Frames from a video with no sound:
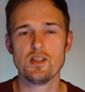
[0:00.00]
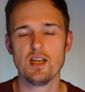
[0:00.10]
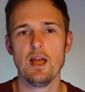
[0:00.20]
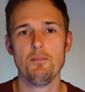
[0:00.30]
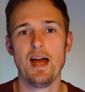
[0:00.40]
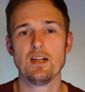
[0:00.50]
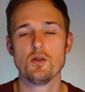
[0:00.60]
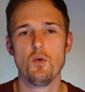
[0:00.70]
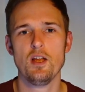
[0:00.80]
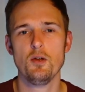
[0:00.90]
to get back to
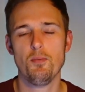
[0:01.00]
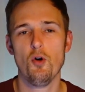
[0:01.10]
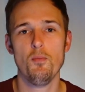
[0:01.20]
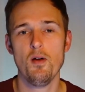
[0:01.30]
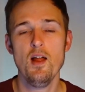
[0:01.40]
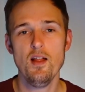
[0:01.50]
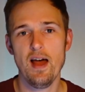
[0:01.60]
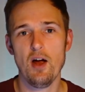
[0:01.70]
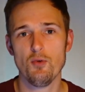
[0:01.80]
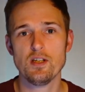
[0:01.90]
where you put
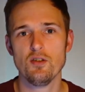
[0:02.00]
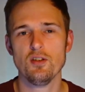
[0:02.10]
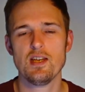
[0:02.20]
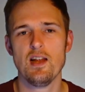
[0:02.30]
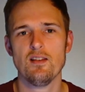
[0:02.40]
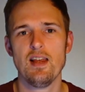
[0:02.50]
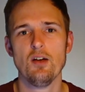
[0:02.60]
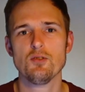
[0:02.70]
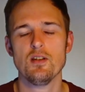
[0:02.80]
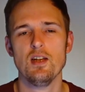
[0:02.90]
that original
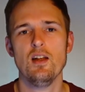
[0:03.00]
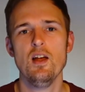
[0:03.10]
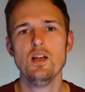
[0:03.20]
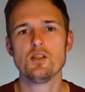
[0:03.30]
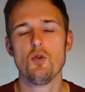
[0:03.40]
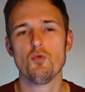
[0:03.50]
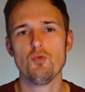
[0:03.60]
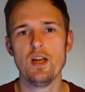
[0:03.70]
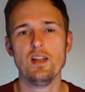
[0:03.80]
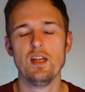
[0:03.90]
10,000 in. So
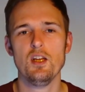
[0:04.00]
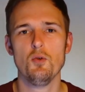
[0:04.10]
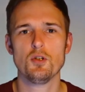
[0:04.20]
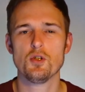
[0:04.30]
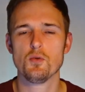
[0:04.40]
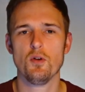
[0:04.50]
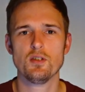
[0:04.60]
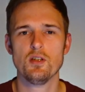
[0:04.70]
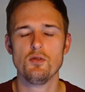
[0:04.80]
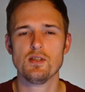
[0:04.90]
really, you would just want
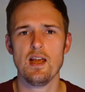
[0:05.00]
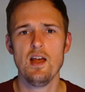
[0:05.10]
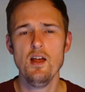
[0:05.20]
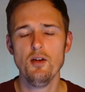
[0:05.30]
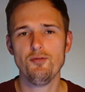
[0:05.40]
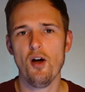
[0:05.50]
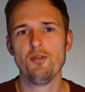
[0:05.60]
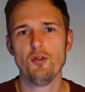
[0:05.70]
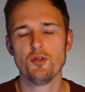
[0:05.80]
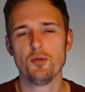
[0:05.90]
to do, say,
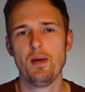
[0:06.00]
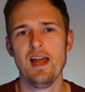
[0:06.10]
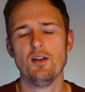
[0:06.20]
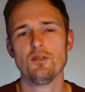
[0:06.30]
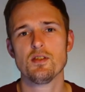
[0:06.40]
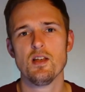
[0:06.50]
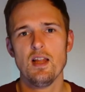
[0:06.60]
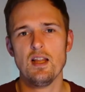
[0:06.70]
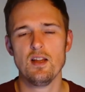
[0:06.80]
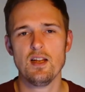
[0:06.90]
£500,
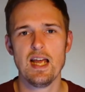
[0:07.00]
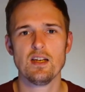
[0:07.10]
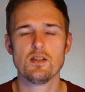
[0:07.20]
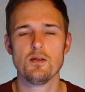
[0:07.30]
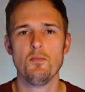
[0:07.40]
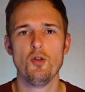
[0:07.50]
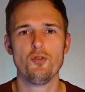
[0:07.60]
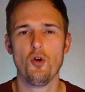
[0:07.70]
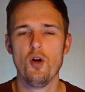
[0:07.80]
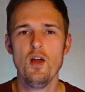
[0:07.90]
then the next month
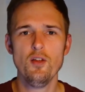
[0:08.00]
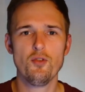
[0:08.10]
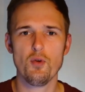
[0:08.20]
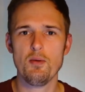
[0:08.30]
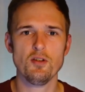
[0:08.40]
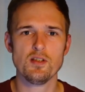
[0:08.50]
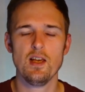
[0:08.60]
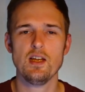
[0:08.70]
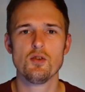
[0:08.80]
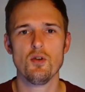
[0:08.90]
or 3 months
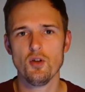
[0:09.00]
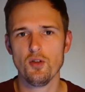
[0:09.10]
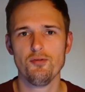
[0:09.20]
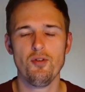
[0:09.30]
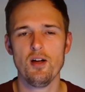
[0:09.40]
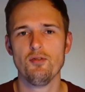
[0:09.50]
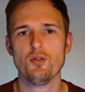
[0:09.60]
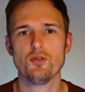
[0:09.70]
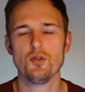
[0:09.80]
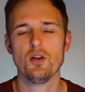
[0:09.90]
later, another
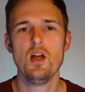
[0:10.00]
500,